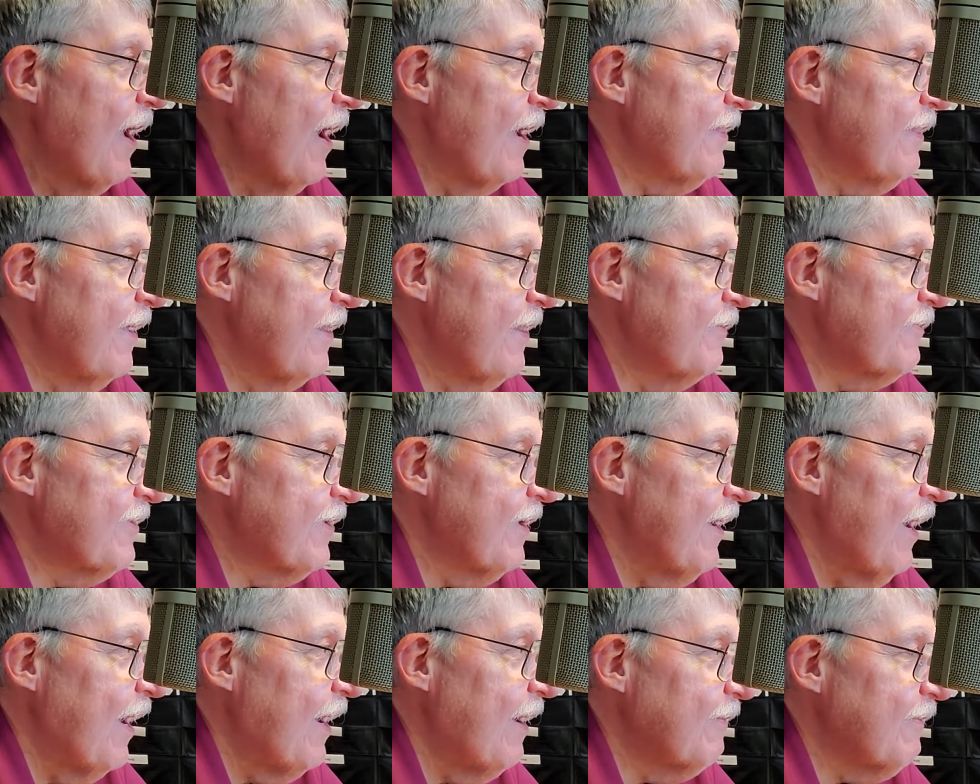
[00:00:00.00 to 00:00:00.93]
And then there's,
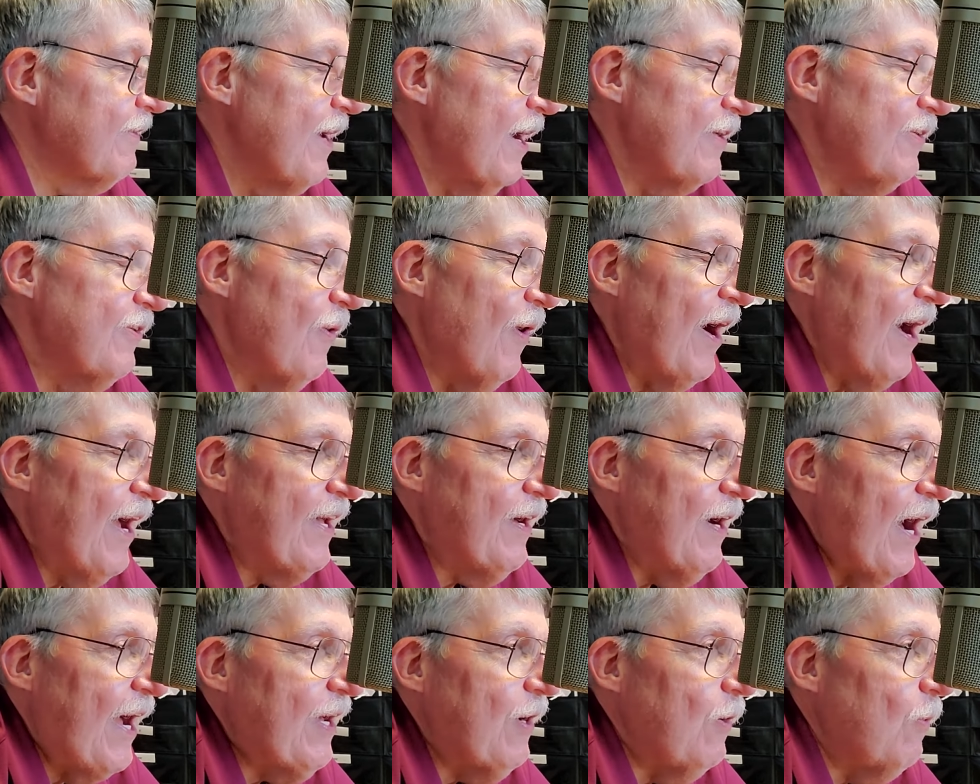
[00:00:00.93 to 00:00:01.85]

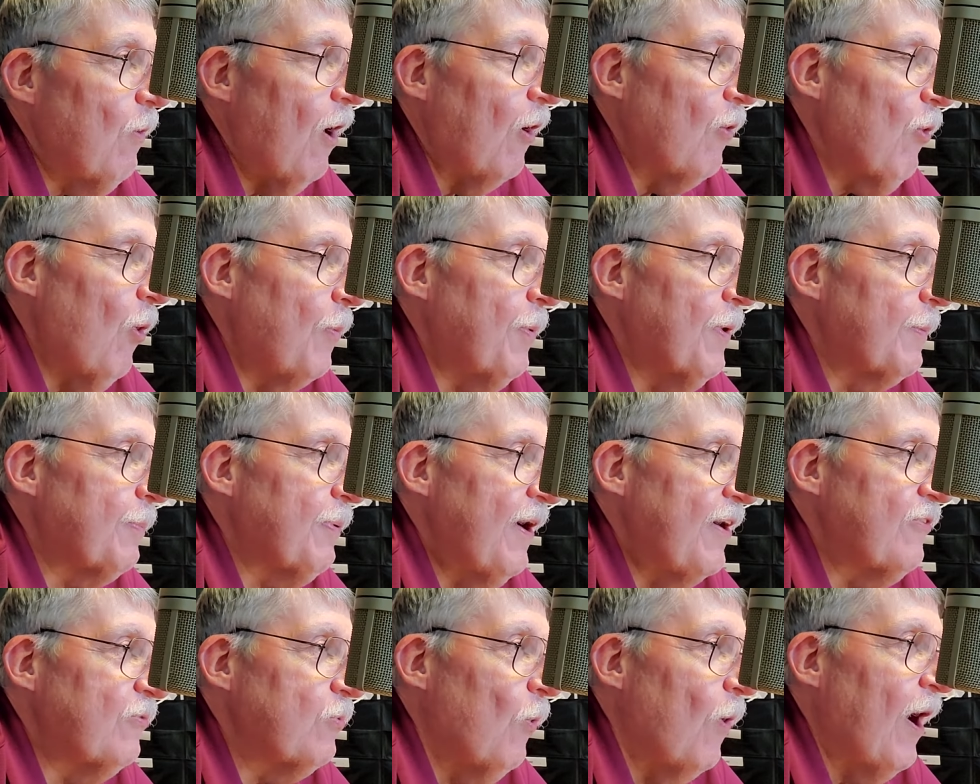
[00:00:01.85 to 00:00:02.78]
I go all over the
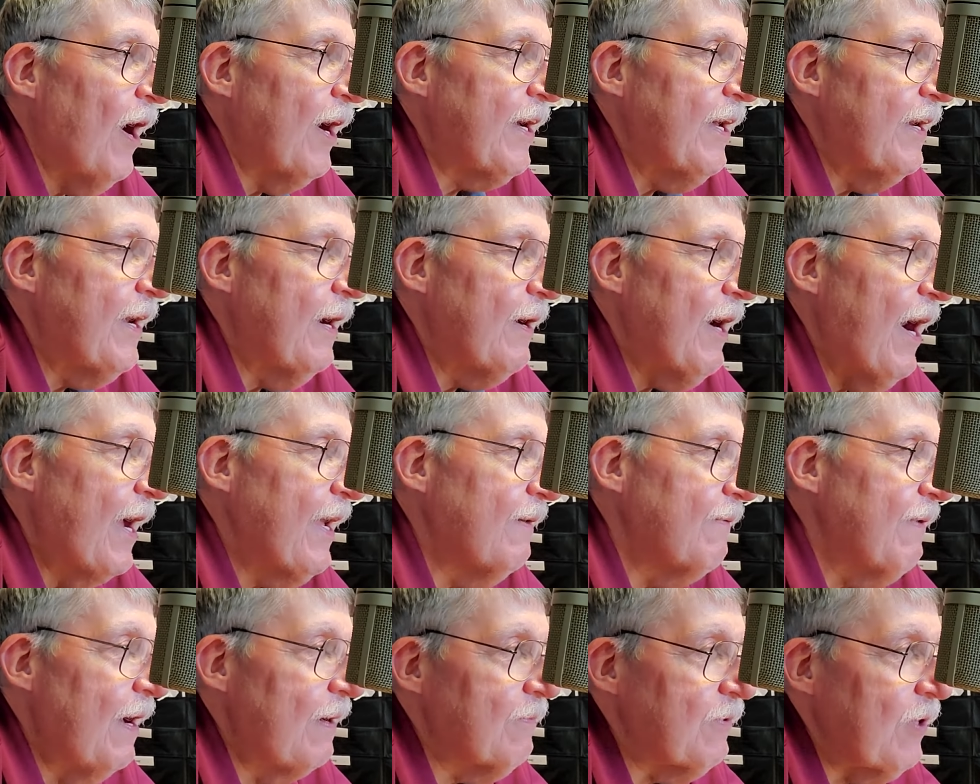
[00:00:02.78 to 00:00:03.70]
place walking.
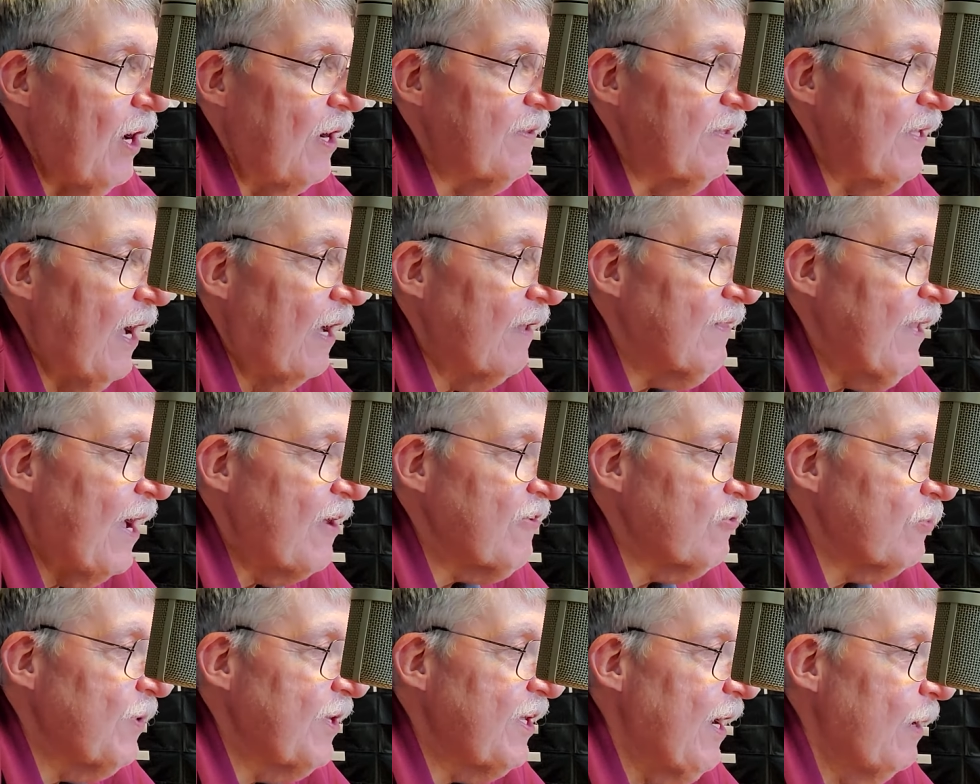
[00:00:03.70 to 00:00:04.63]
I've gone down
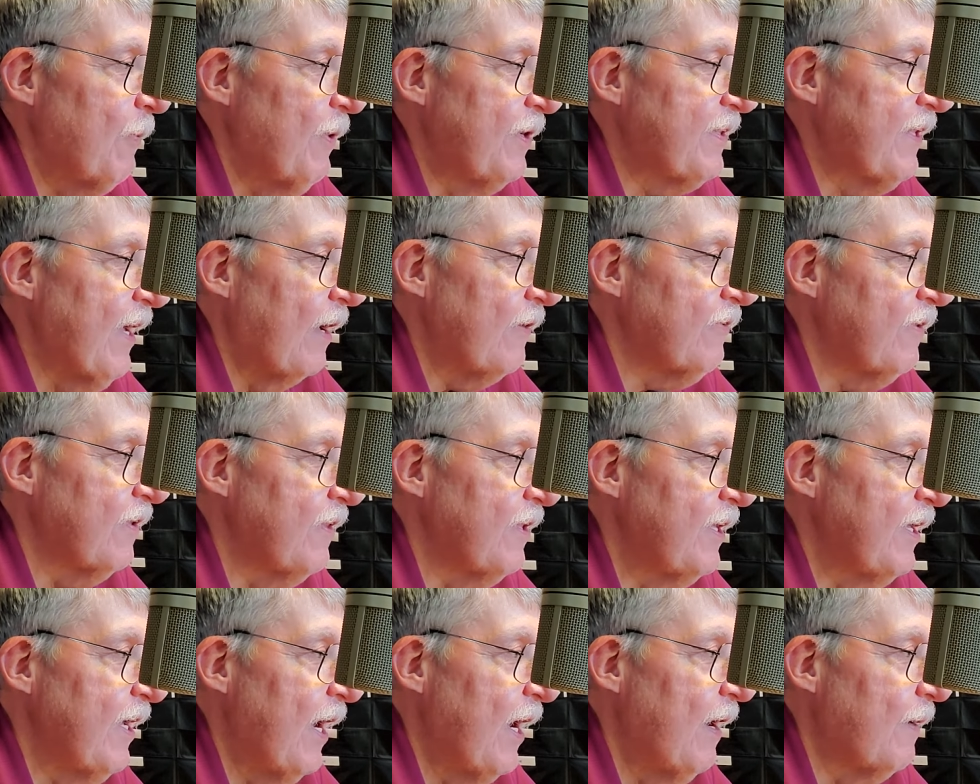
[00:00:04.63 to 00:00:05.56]
last week. I went down to
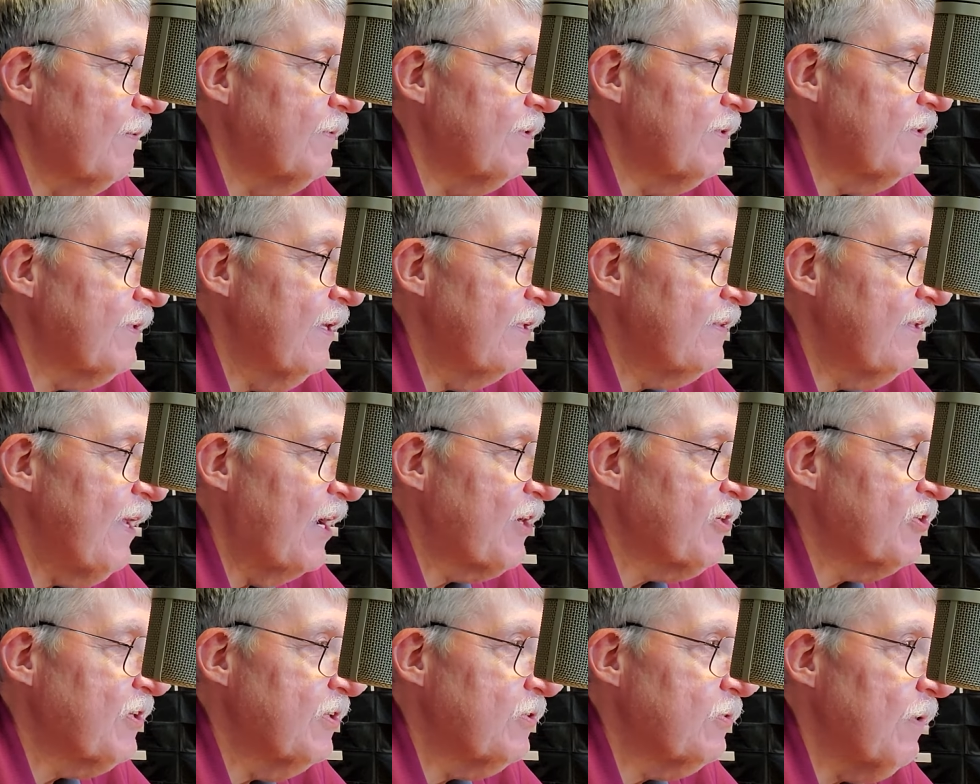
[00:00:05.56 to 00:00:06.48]
the
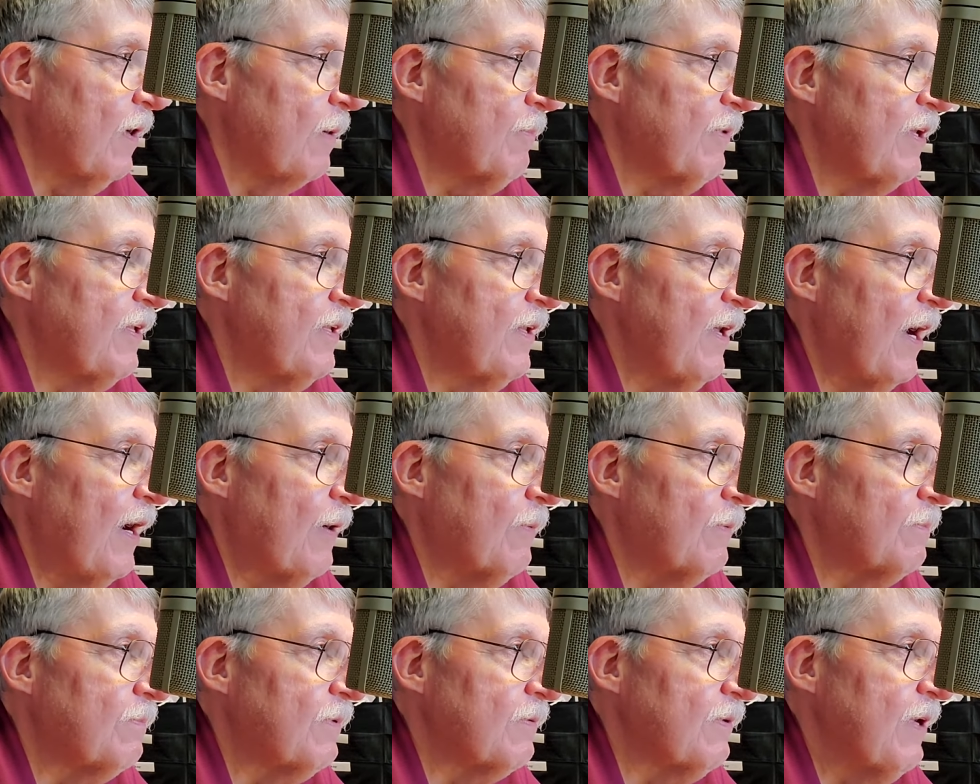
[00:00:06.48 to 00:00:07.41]
Dexter Drumlin
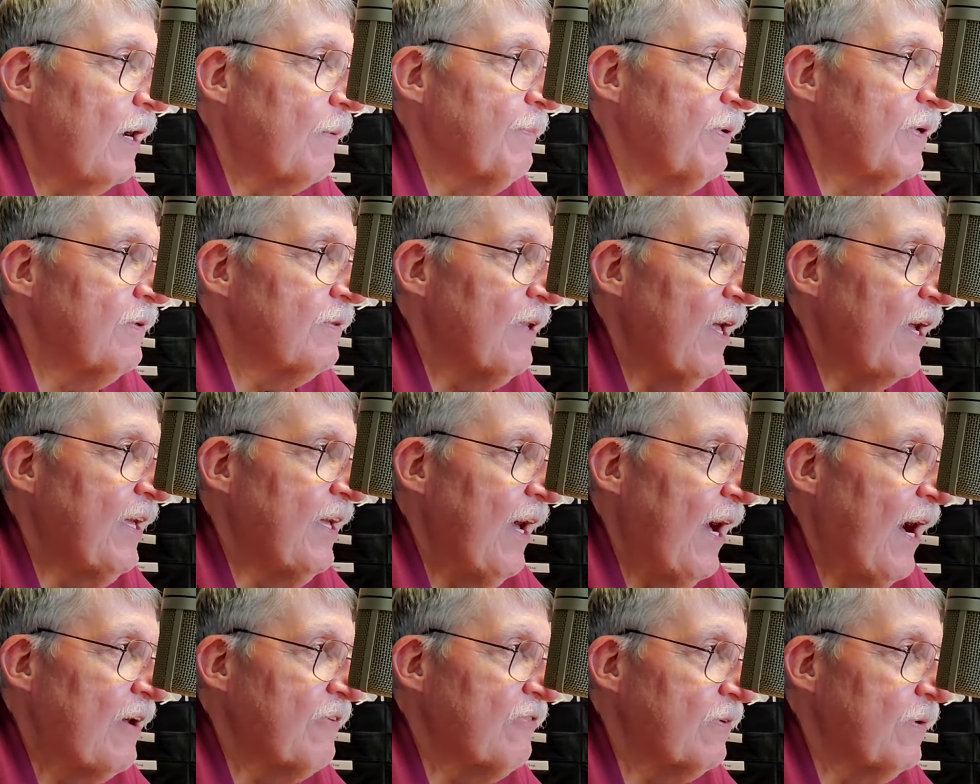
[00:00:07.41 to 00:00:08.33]
up in
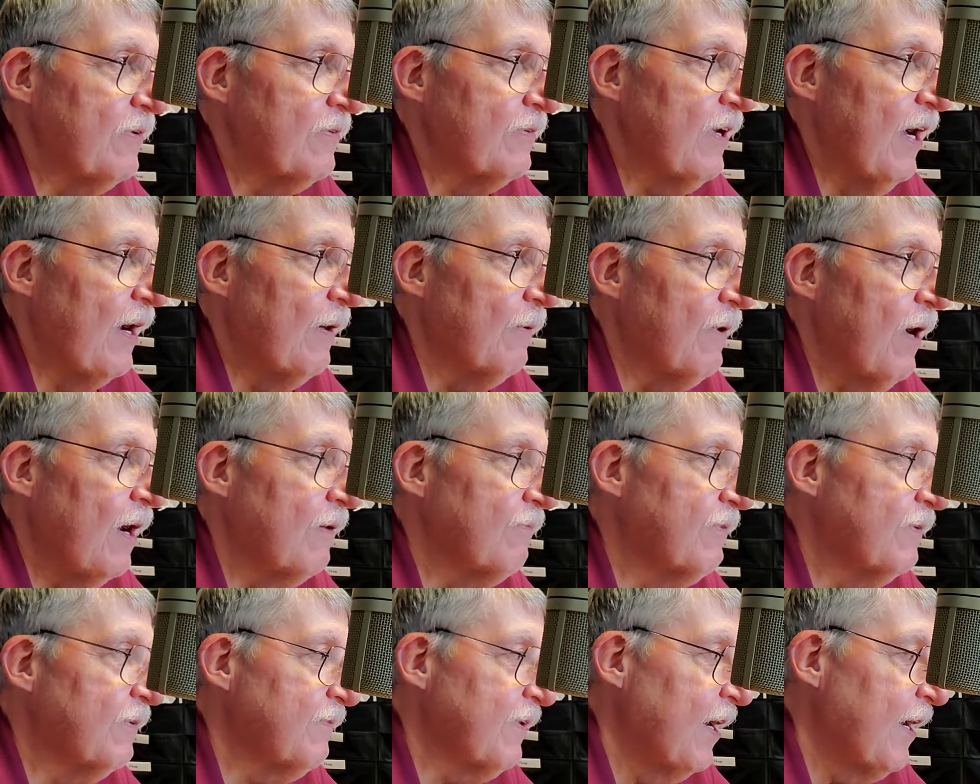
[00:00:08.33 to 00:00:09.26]
Lancaster. It's
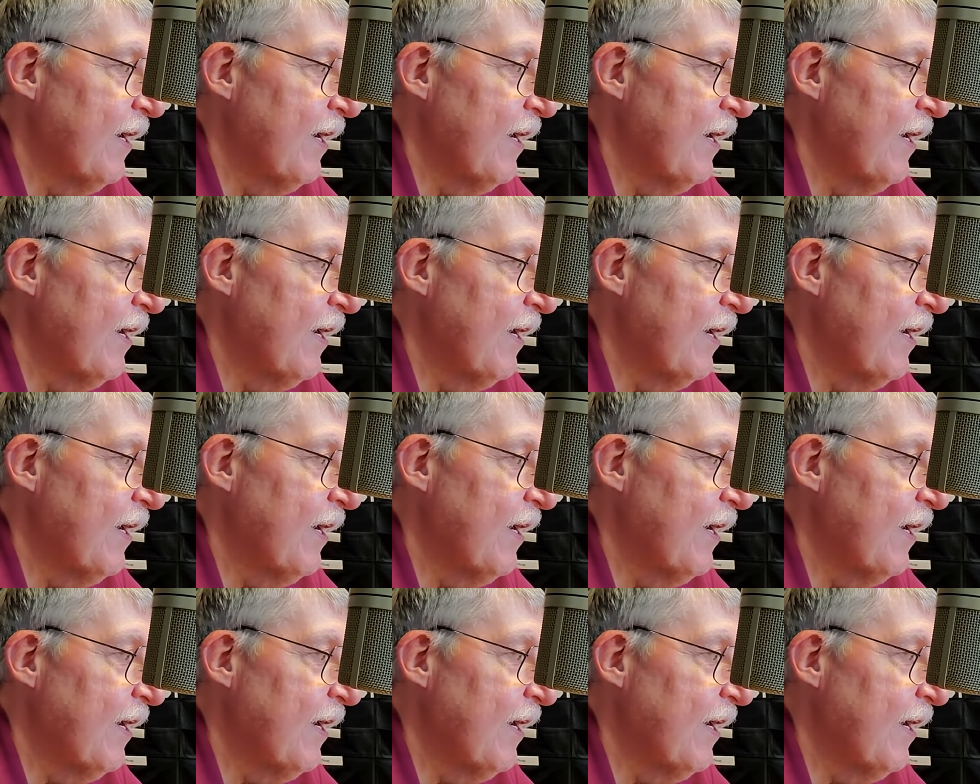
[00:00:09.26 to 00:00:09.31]
off of